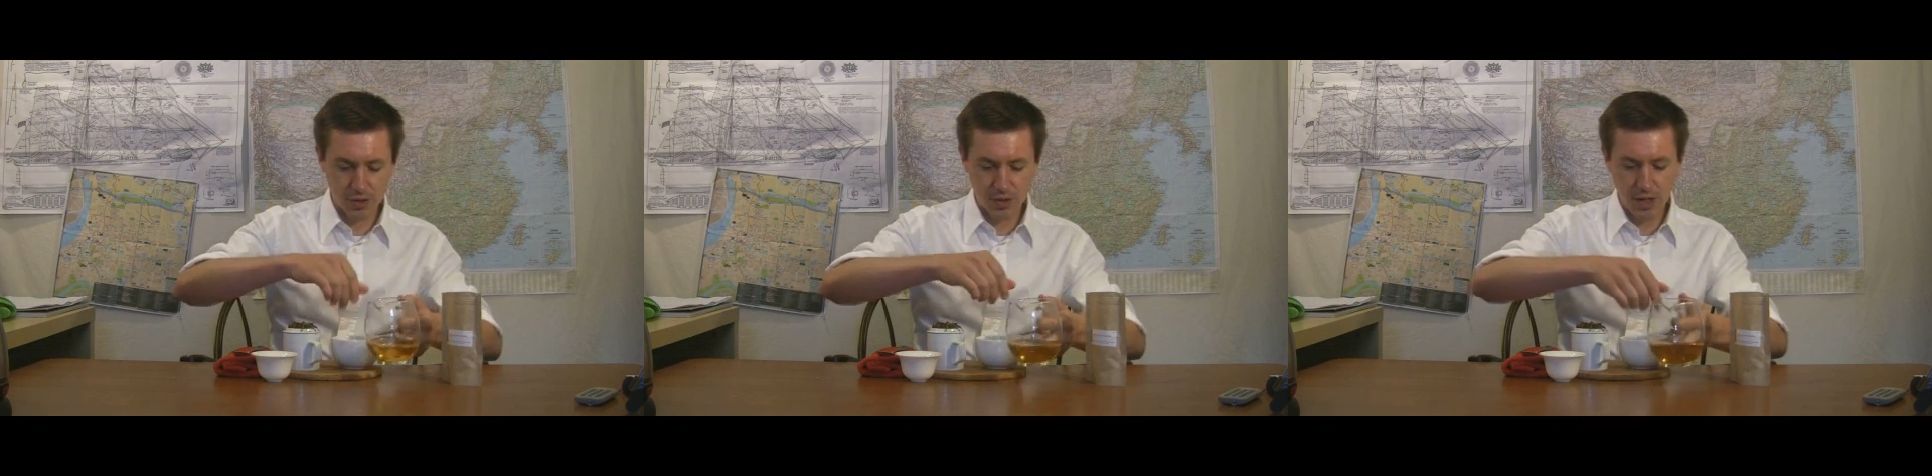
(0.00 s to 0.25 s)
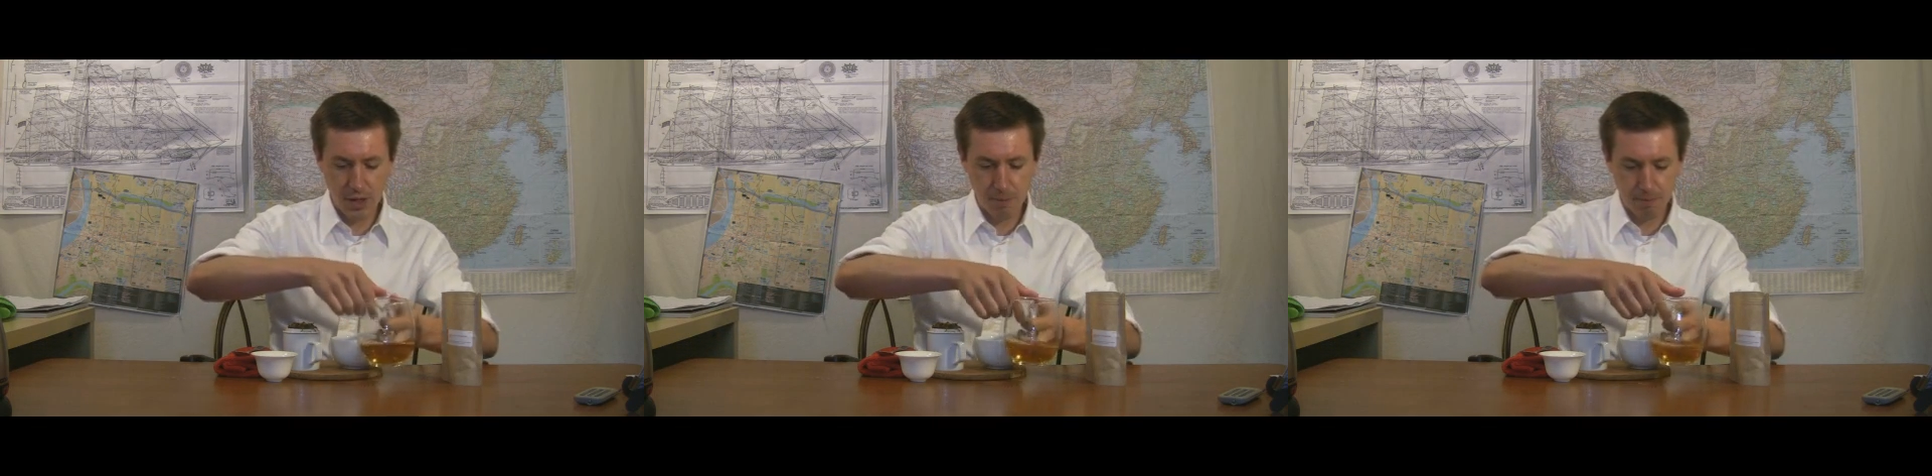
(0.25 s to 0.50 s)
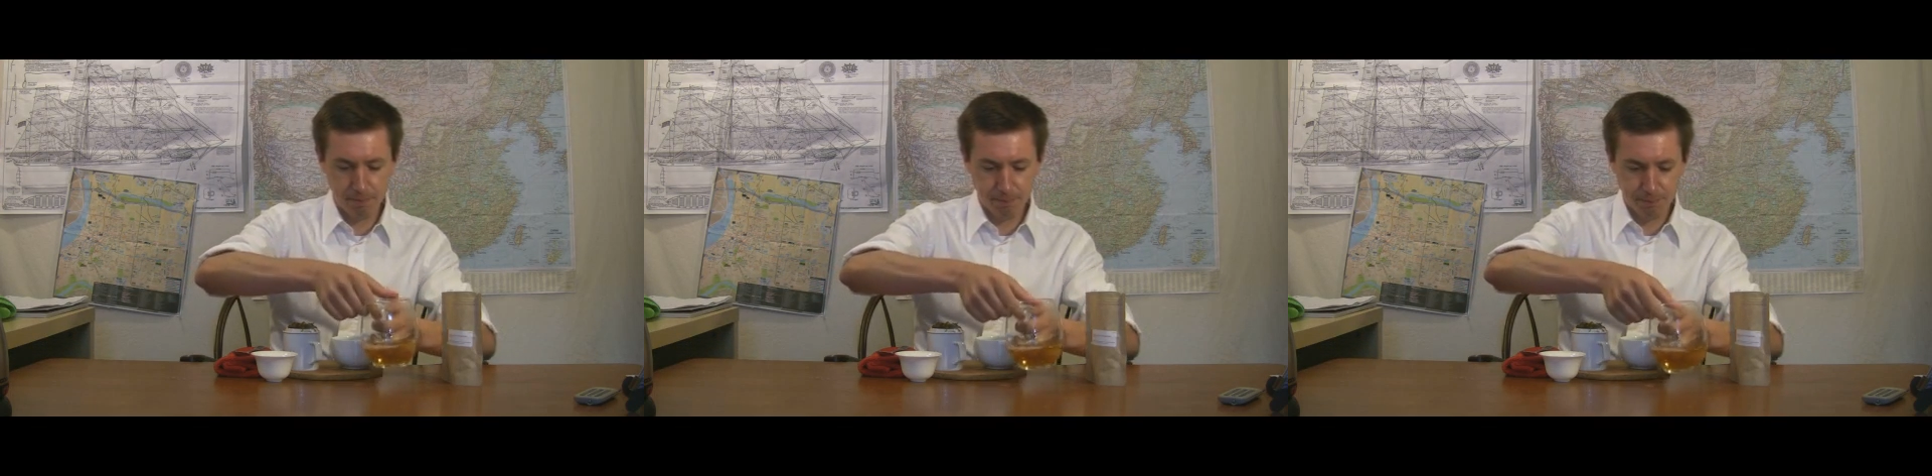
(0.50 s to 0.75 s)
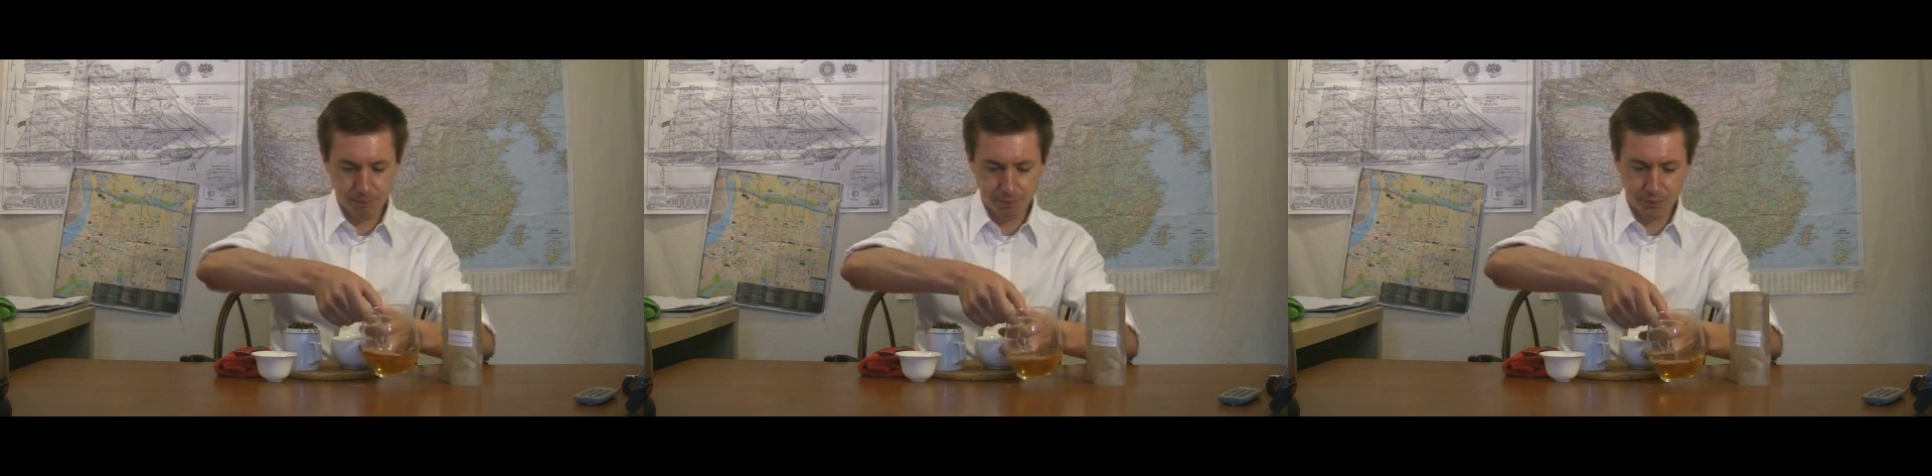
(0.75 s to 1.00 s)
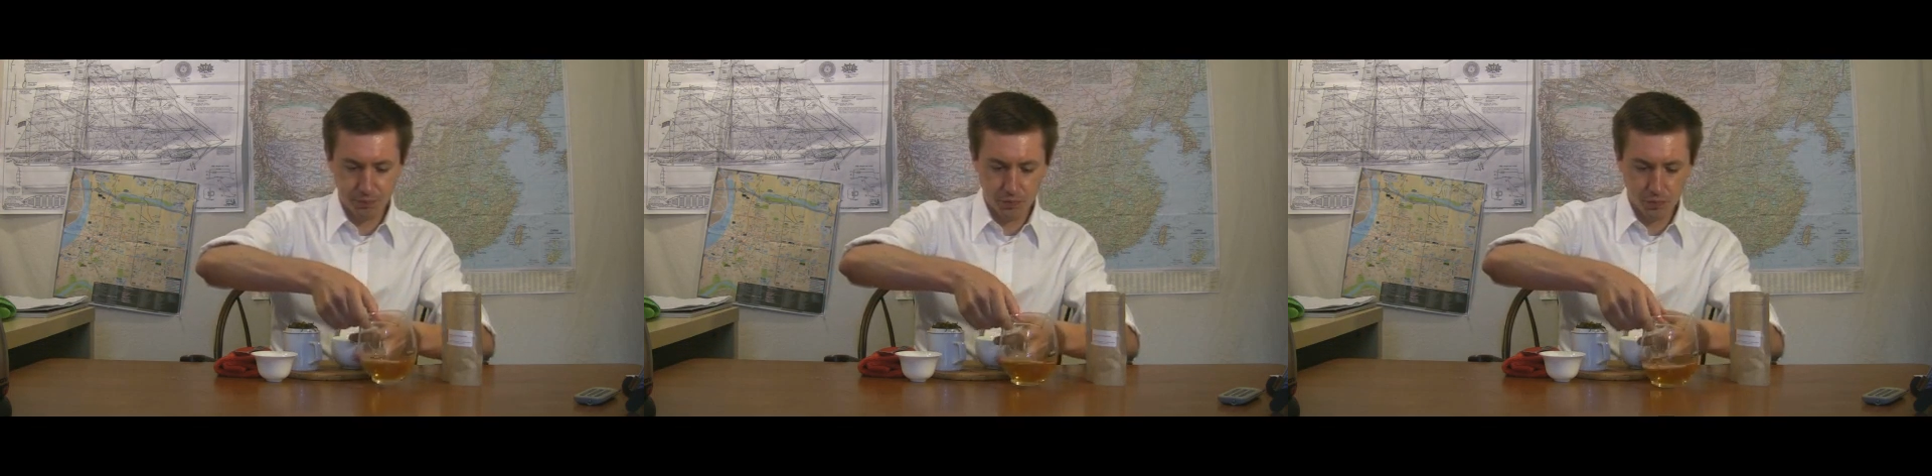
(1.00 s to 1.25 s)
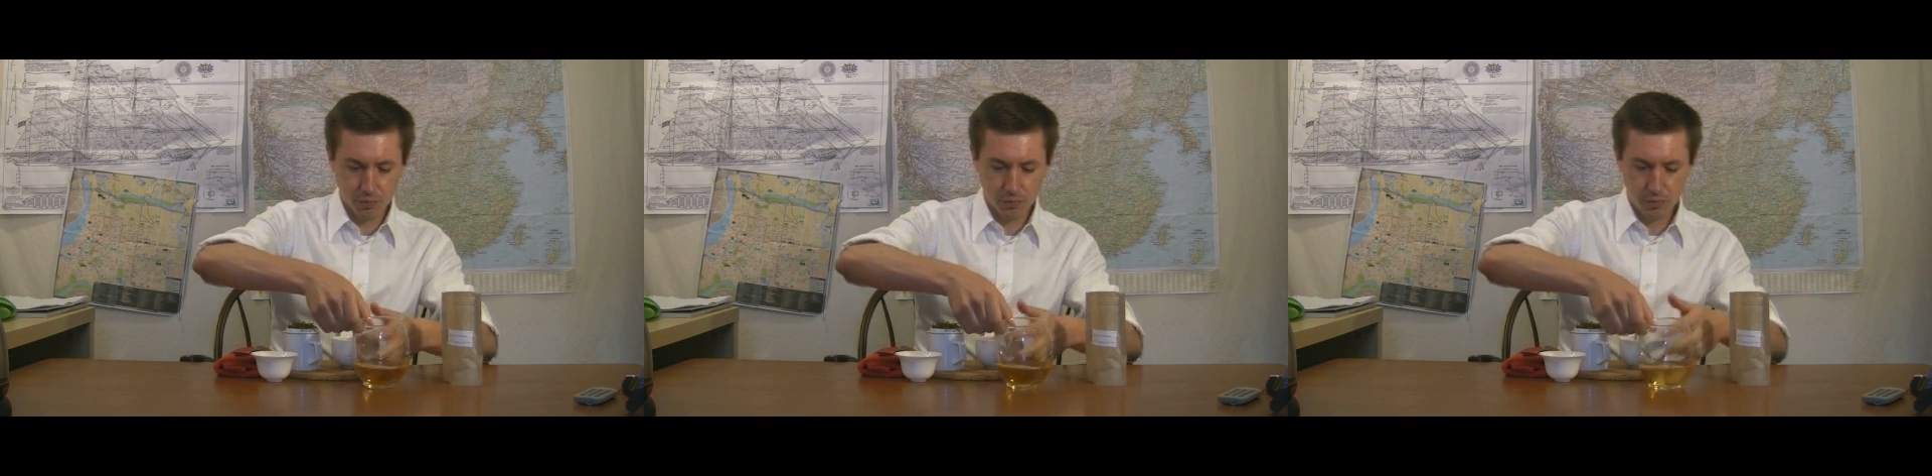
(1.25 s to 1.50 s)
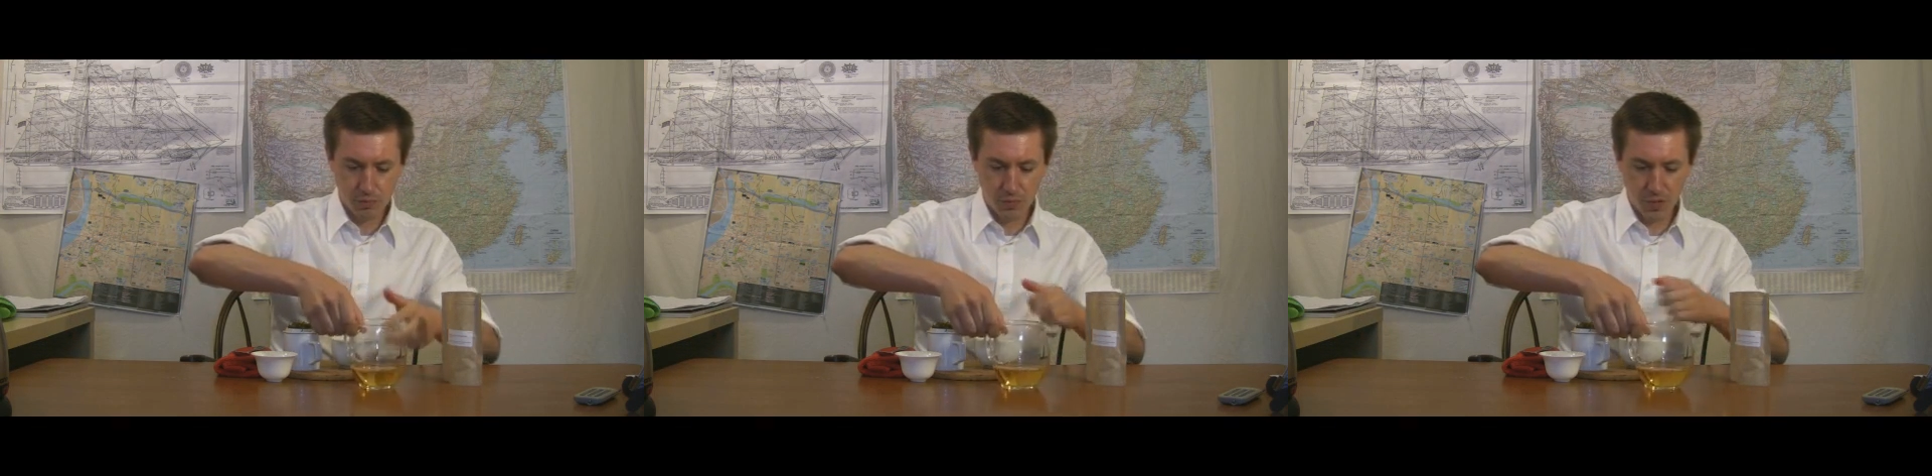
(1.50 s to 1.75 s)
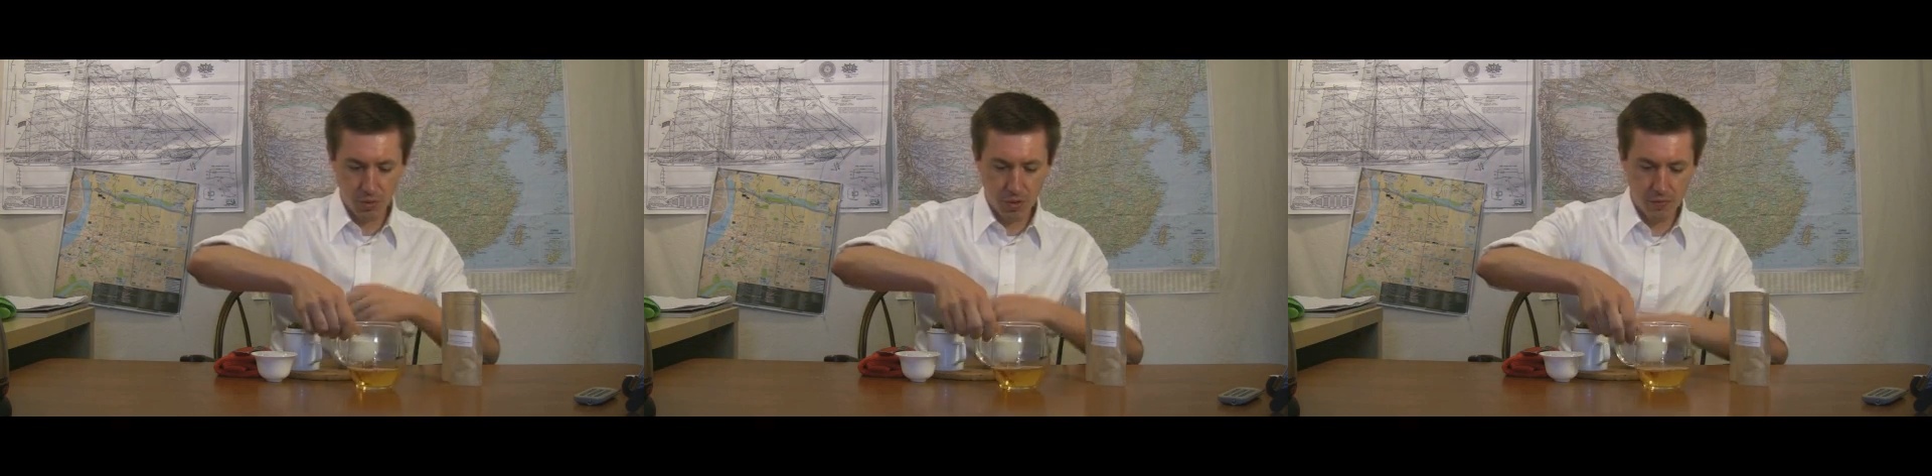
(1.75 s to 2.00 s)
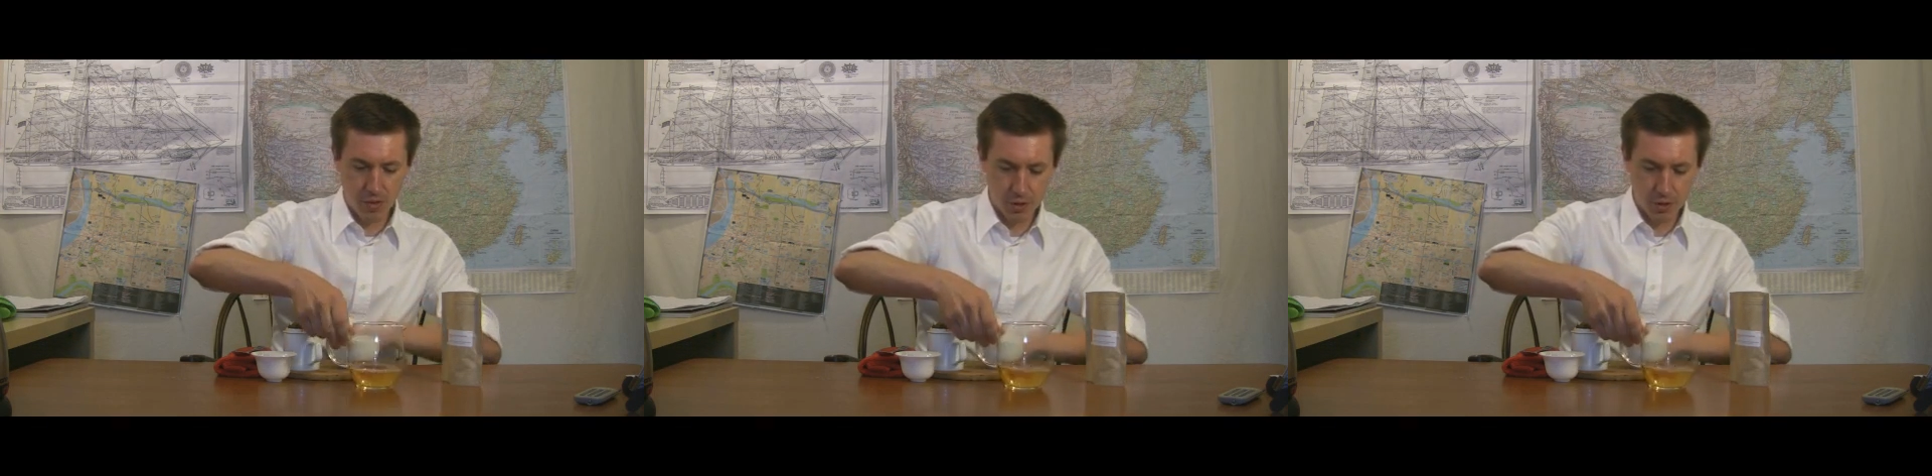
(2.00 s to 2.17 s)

see. Give